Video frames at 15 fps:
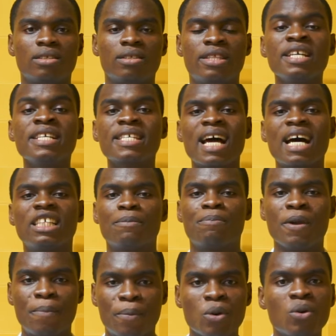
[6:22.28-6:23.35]
These are the
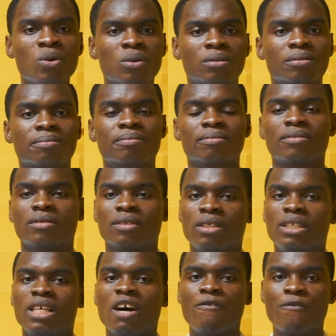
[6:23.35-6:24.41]
people
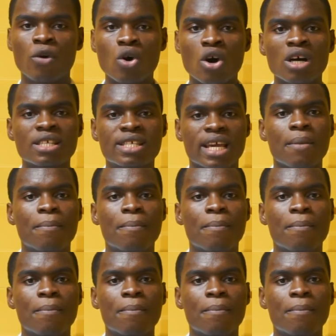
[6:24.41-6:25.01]
that focus